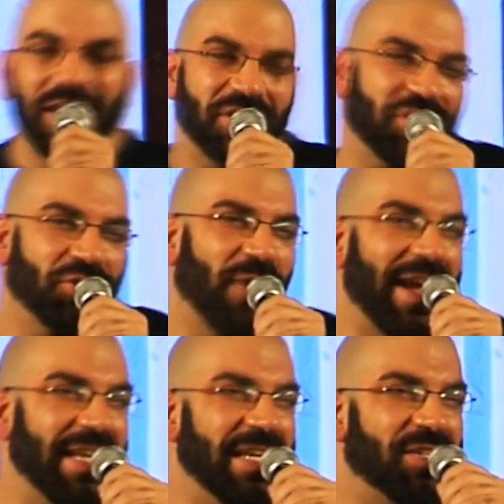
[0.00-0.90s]
My
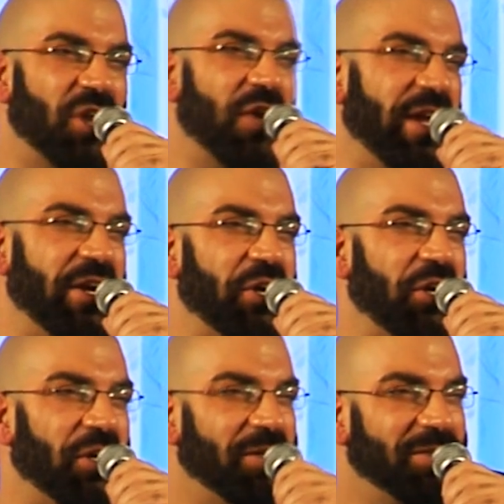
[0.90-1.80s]
straighties are
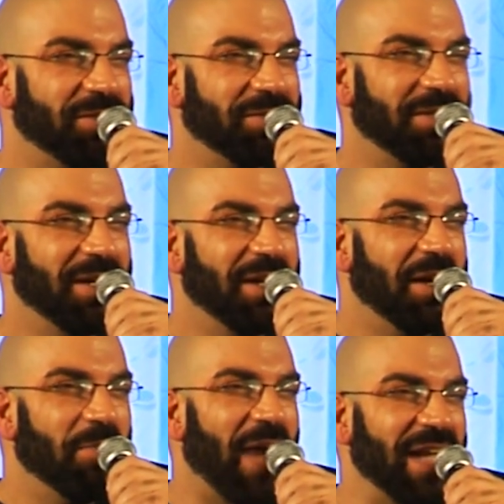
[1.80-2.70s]
here.
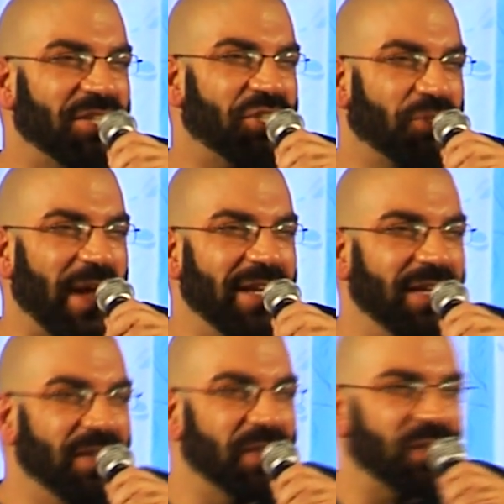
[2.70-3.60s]
My
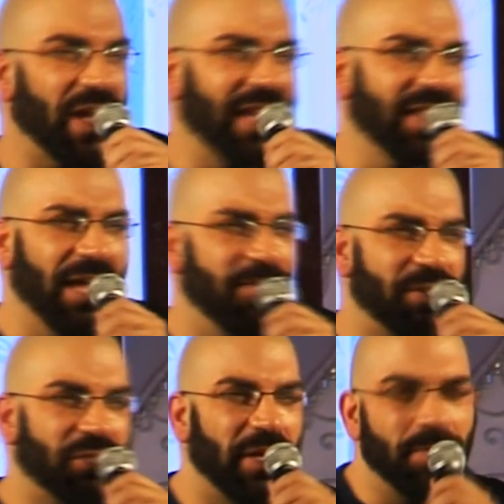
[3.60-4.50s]
straighties. I
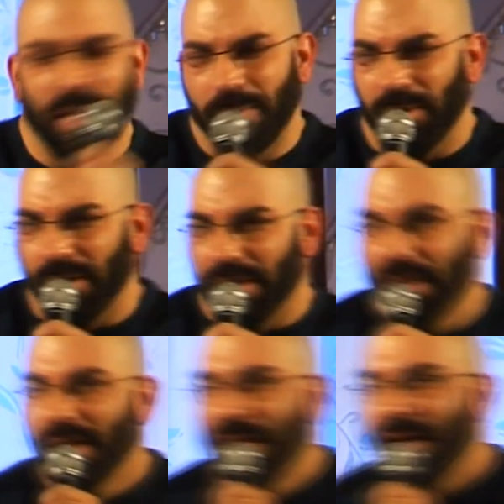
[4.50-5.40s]
love straight
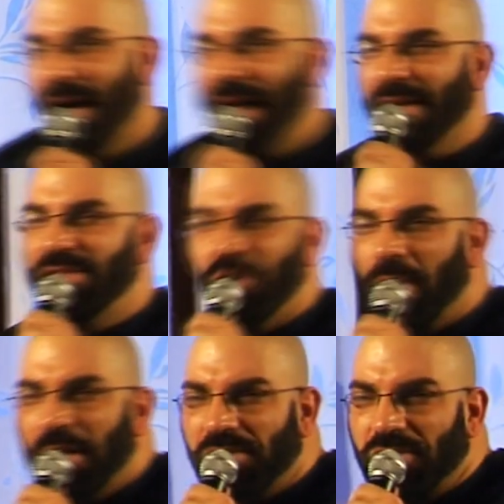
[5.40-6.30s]
people. I
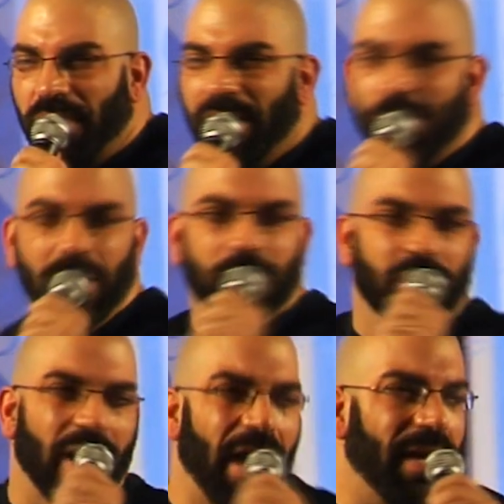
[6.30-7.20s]
adore straight
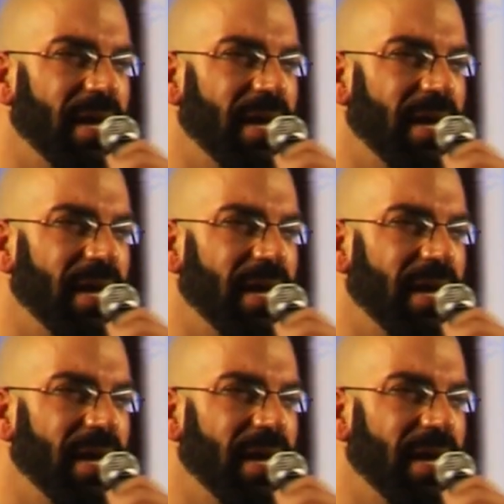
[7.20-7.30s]
people.